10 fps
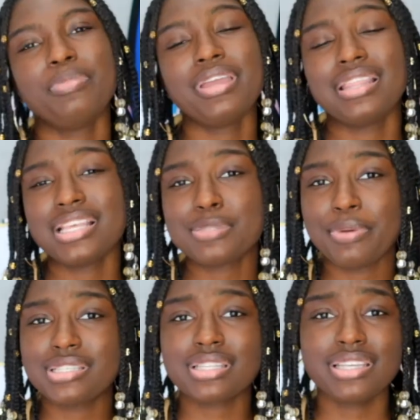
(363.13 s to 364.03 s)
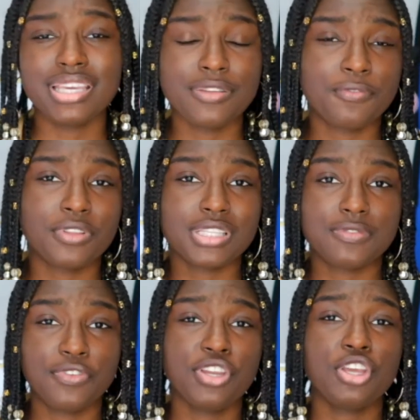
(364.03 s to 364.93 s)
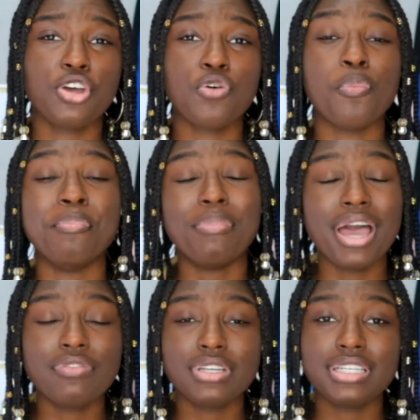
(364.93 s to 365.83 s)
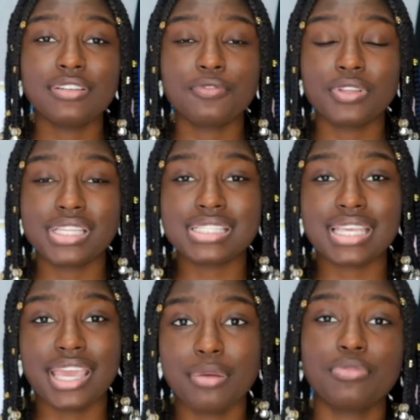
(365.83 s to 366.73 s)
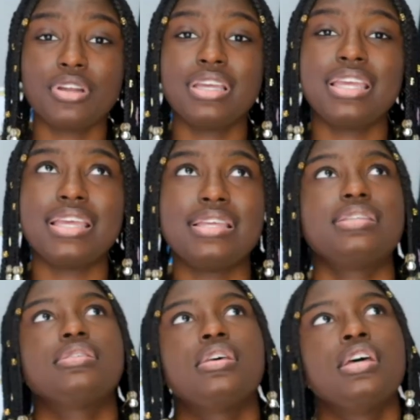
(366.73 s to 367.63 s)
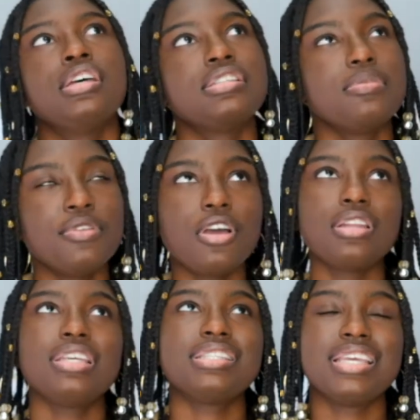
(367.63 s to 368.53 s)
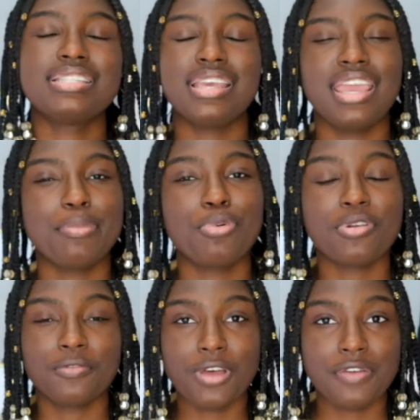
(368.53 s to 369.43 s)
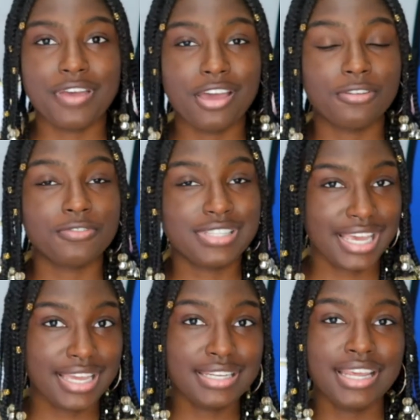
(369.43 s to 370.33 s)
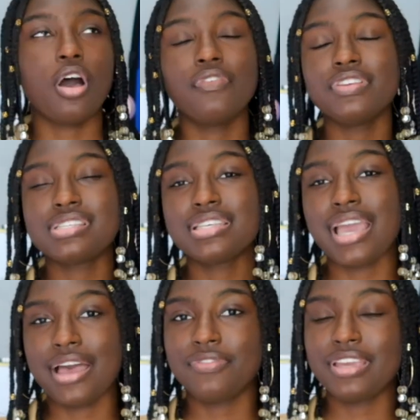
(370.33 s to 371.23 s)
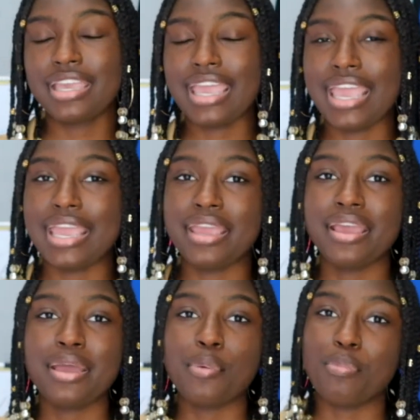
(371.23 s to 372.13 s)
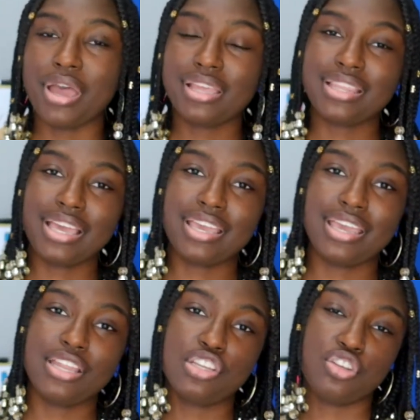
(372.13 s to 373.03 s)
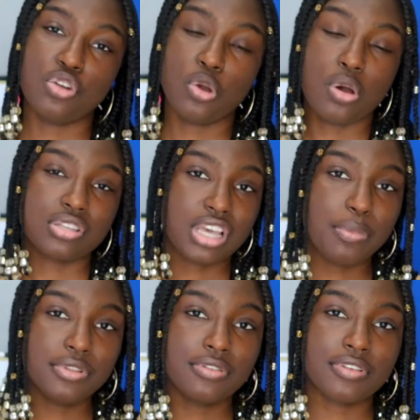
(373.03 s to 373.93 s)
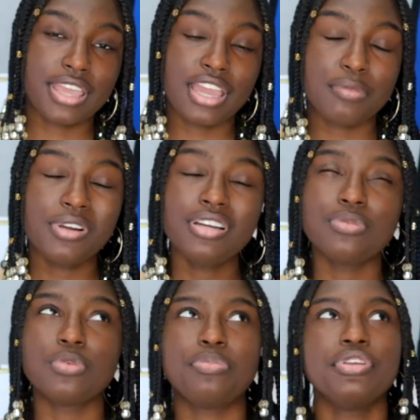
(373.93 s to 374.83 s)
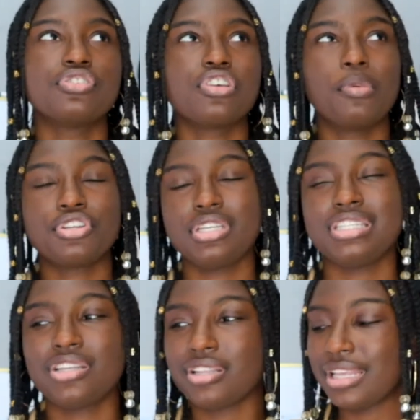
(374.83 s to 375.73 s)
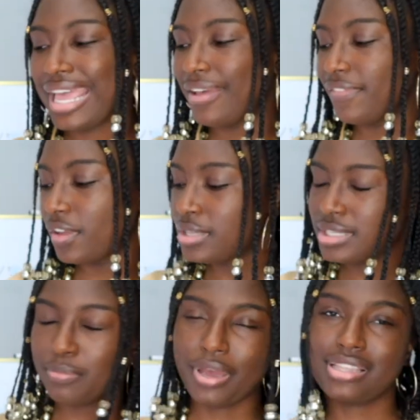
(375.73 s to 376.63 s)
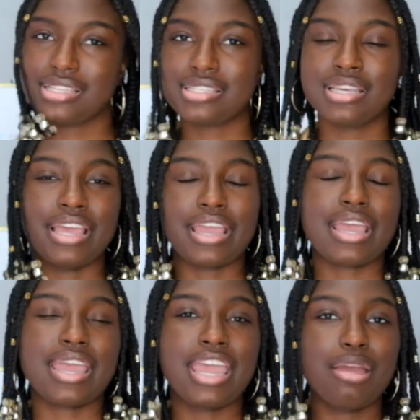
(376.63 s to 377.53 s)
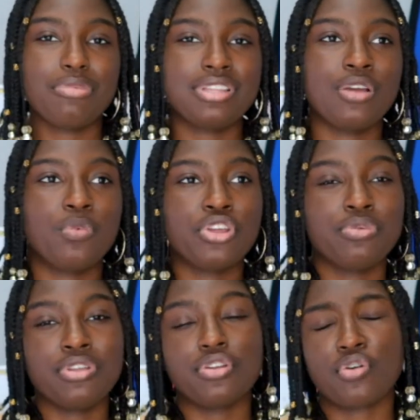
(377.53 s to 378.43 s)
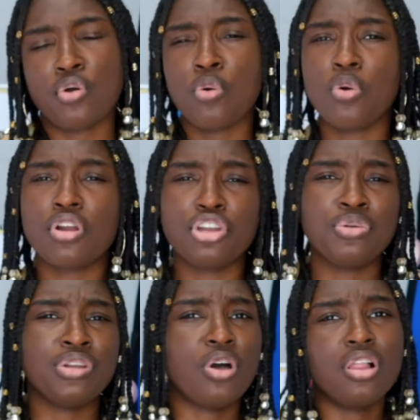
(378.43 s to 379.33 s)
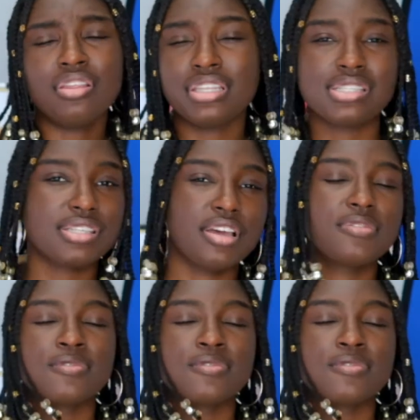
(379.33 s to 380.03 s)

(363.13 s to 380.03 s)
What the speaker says: But yeah, that's basically it for this video. My rating for this camera is, to be honest, it's an 8.5 out of 10. Obviously having a mic that can, you know, go on top of the camera would be so much easier than having to buy this like camera that where you need a cord, you need all of this stuff.